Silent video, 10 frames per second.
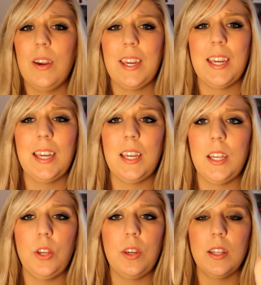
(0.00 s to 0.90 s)

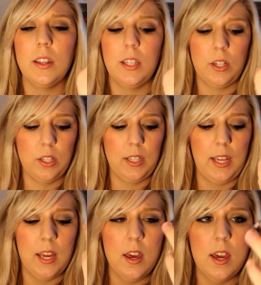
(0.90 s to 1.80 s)
you can
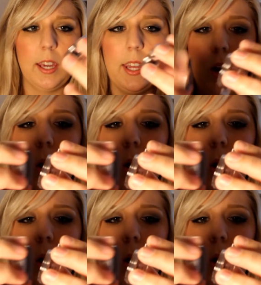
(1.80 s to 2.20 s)
literally get a